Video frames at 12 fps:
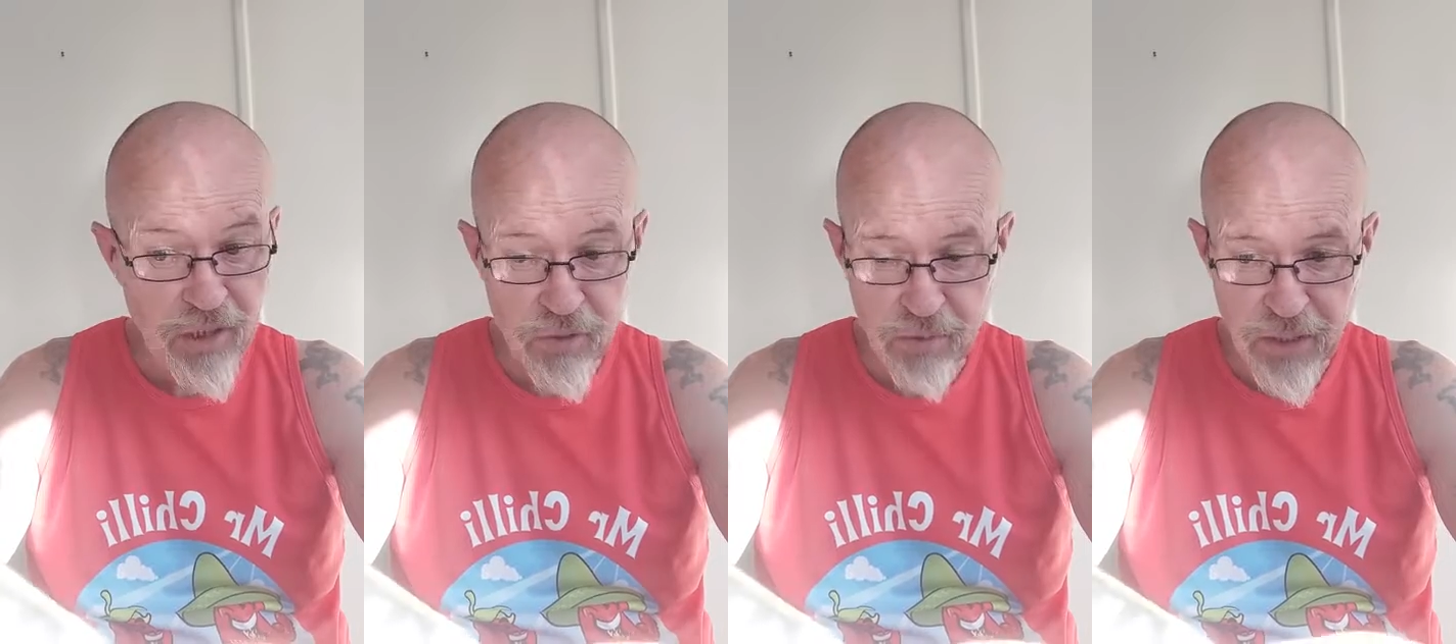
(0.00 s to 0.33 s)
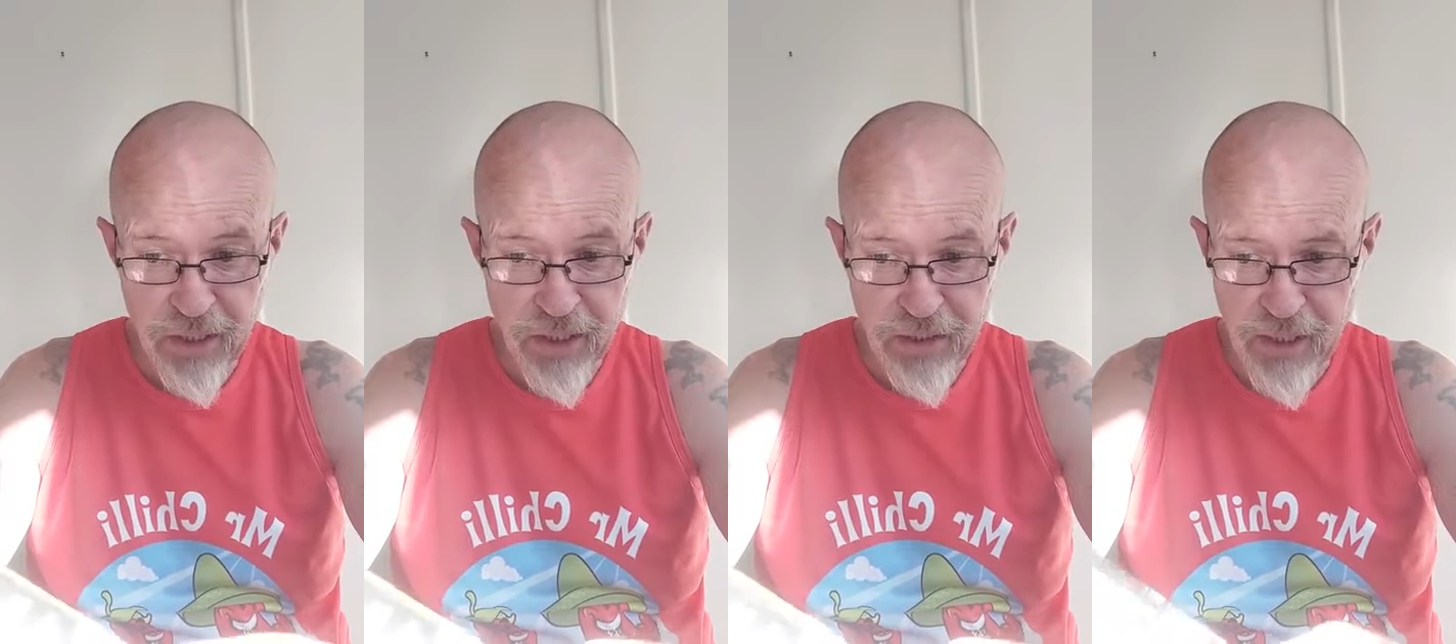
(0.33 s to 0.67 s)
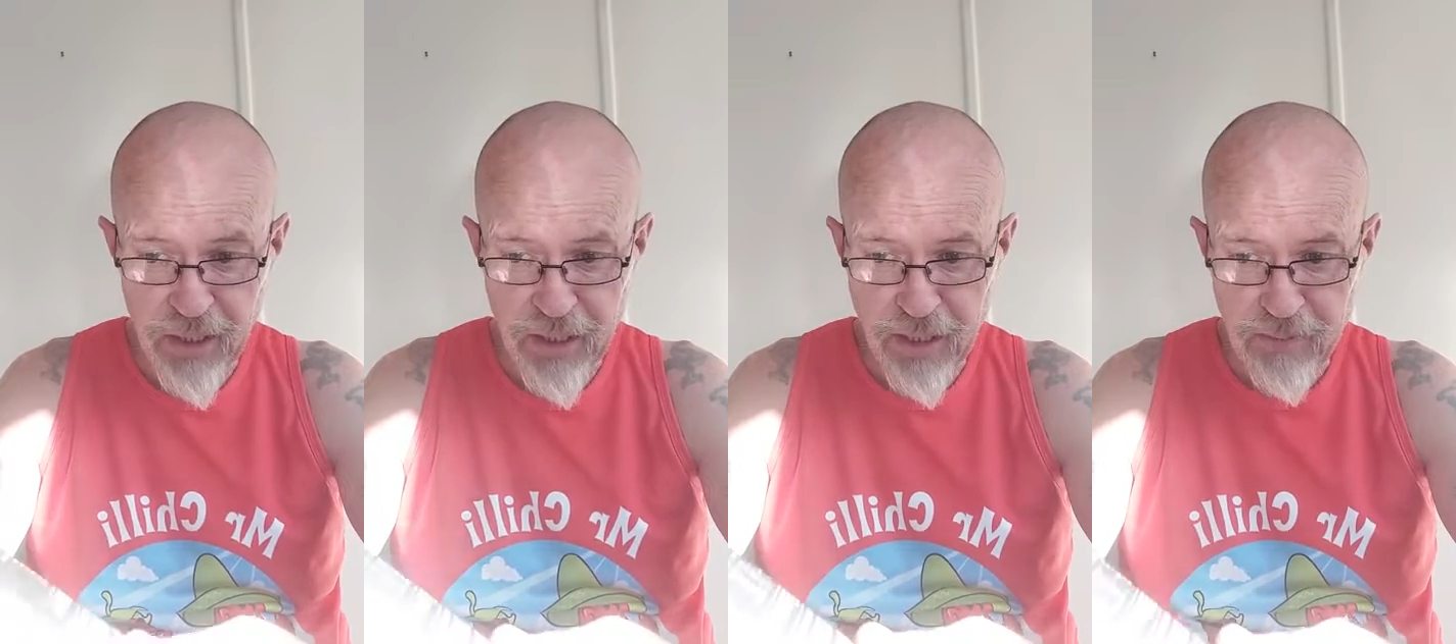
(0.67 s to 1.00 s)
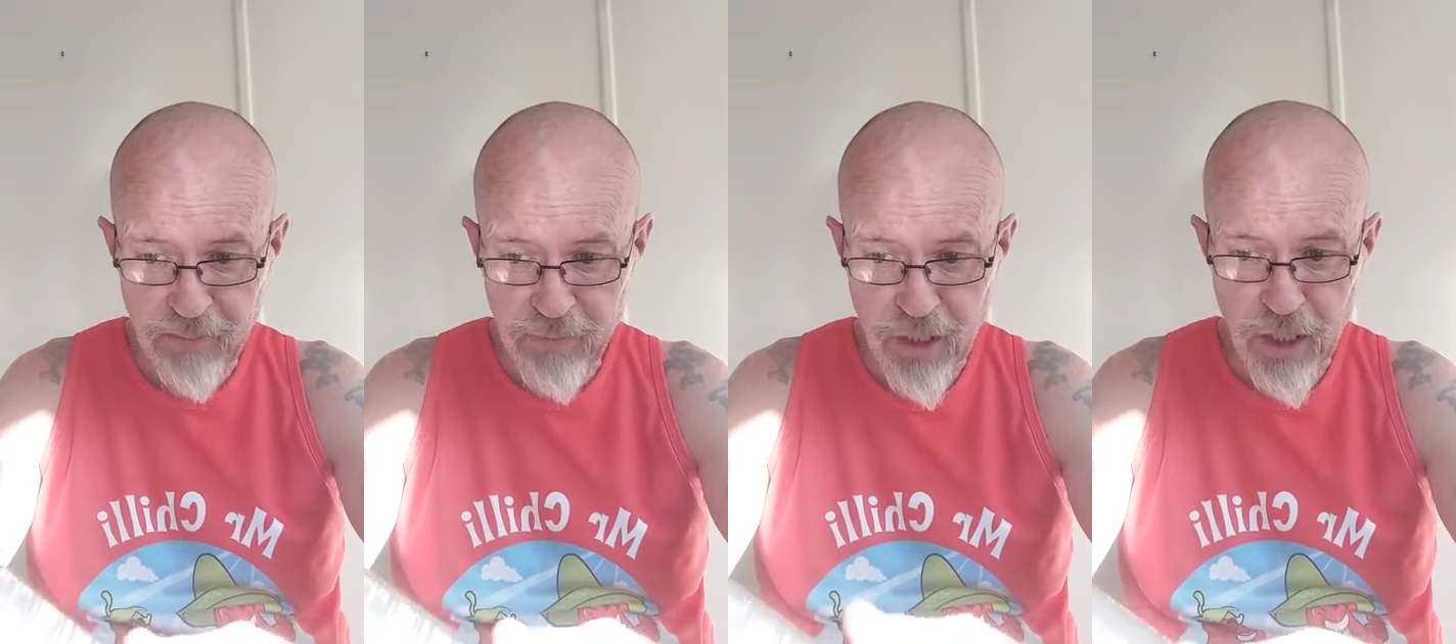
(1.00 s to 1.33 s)
Could be the
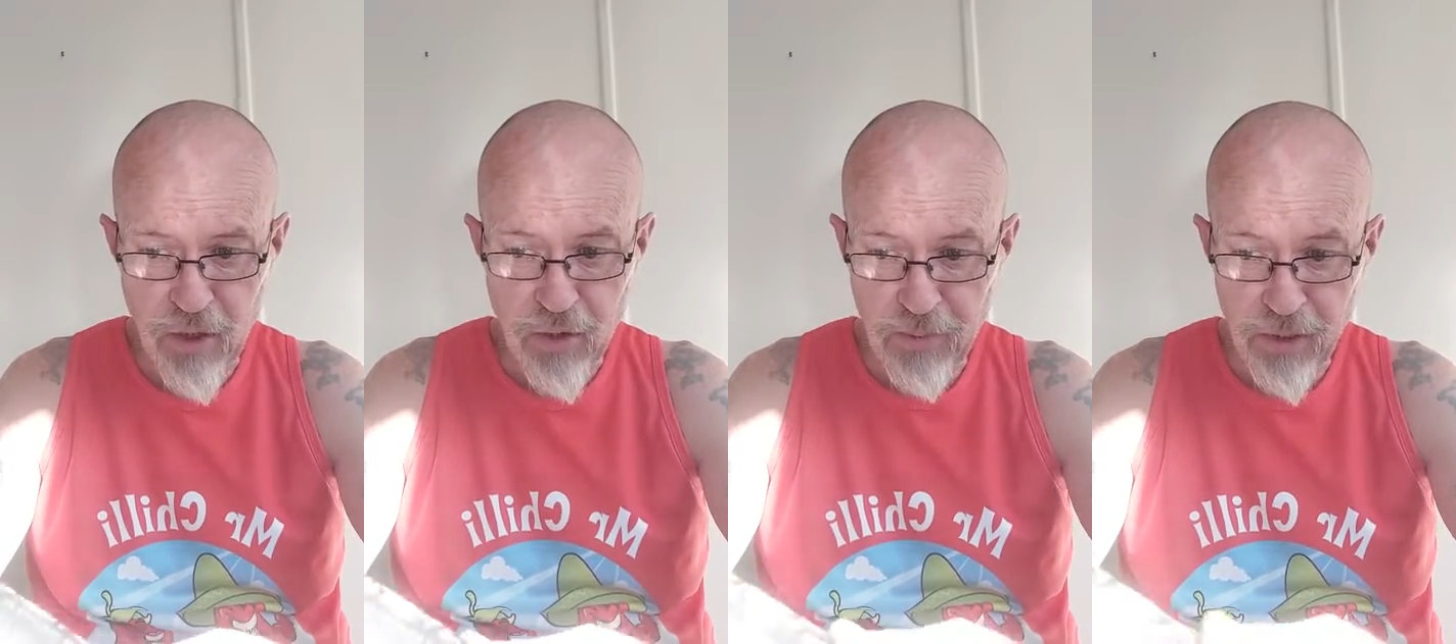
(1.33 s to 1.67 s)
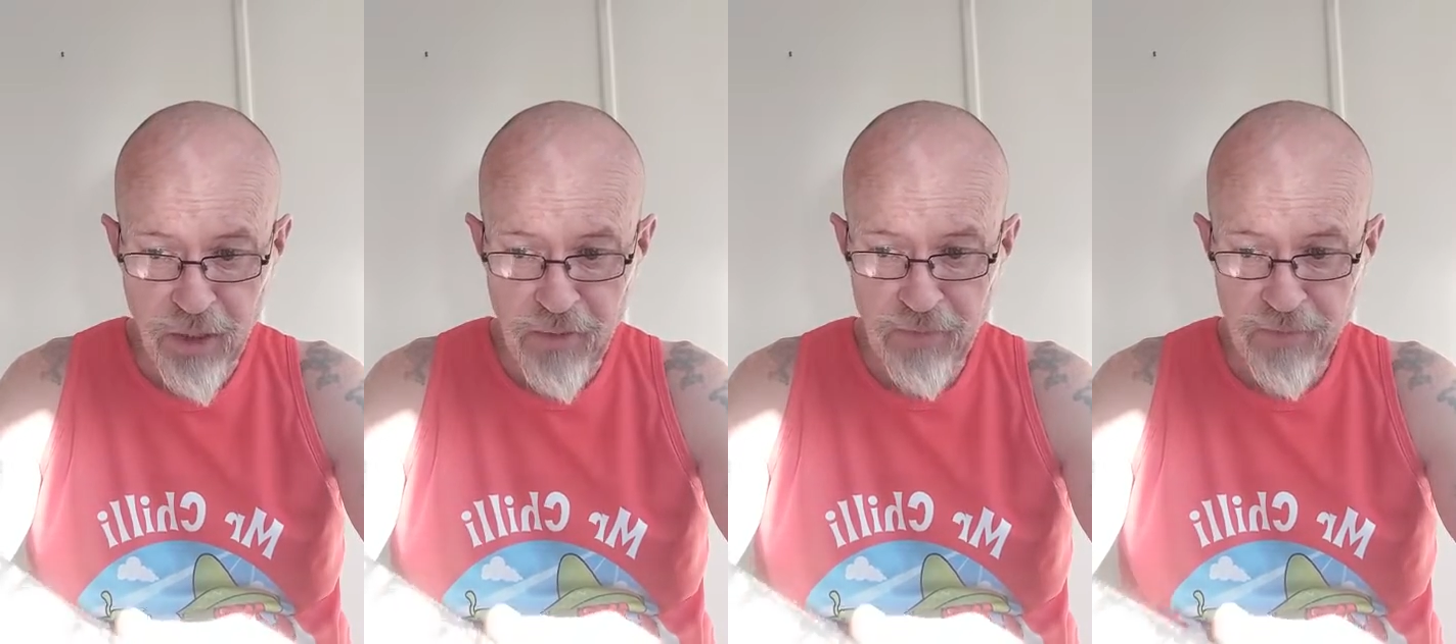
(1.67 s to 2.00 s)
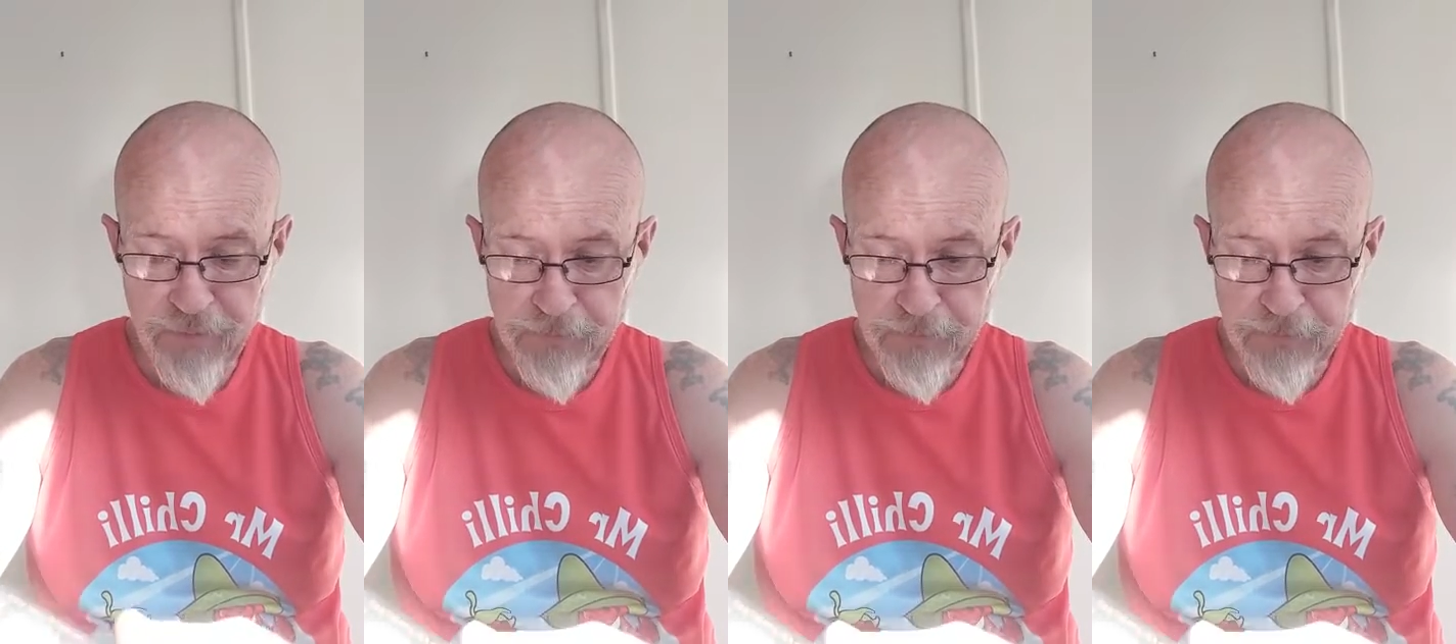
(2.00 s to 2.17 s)
lime leaf.